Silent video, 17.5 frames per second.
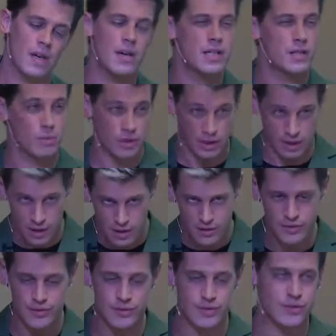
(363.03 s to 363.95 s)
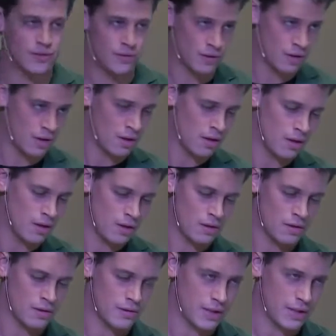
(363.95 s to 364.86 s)
the guys with the guns
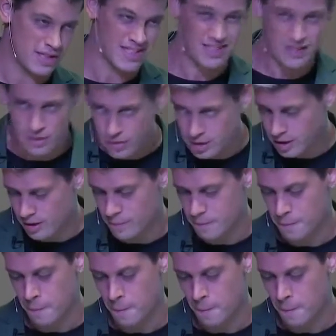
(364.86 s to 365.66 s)
in Syria.